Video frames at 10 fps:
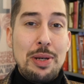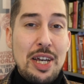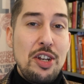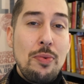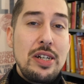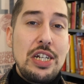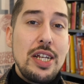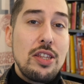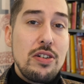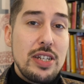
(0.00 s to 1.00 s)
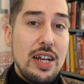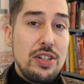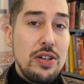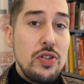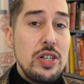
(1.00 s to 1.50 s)
a beginner when you did those
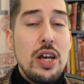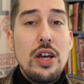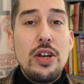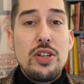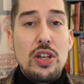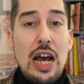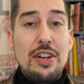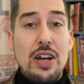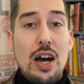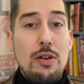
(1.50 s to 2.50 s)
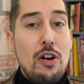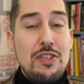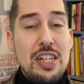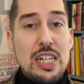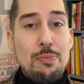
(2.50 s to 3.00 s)
tattoos. So, and
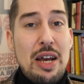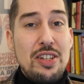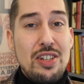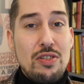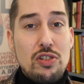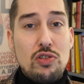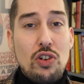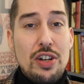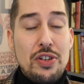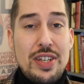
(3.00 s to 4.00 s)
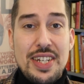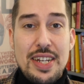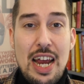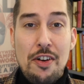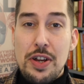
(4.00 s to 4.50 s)
obviously it's better to try and do these
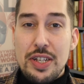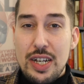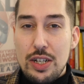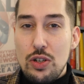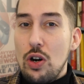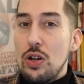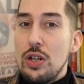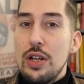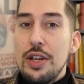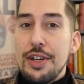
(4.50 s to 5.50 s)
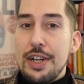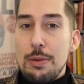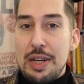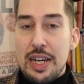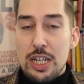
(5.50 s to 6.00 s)
in areas that are not
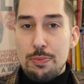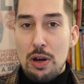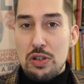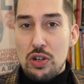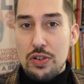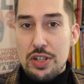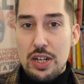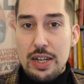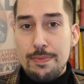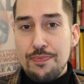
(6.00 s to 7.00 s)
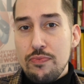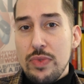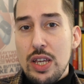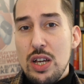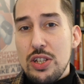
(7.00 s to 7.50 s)
gonna be exposed constantly.
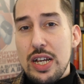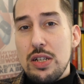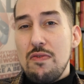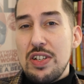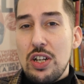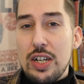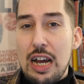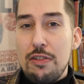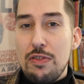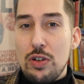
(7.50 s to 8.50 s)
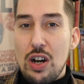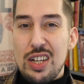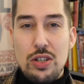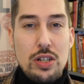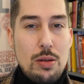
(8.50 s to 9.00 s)
So that's something to look out for,
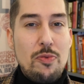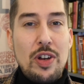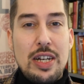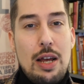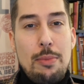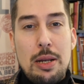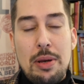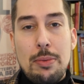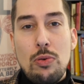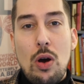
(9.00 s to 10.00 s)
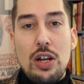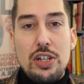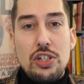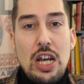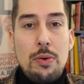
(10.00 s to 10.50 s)
guys. Not something that many people are
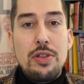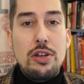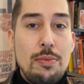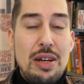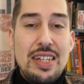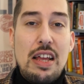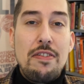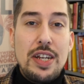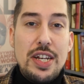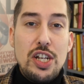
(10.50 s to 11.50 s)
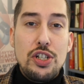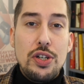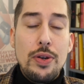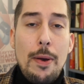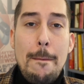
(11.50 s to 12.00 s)
going to share with you, but it's definitely an
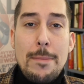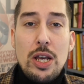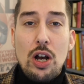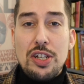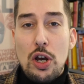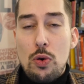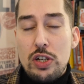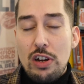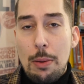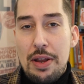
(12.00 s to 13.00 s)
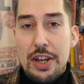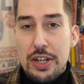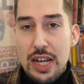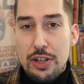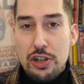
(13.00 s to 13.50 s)
issue. Guys, I always recommend that
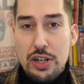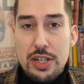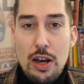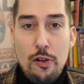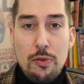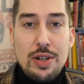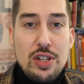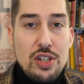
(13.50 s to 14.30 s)
you tattoo yourself when you're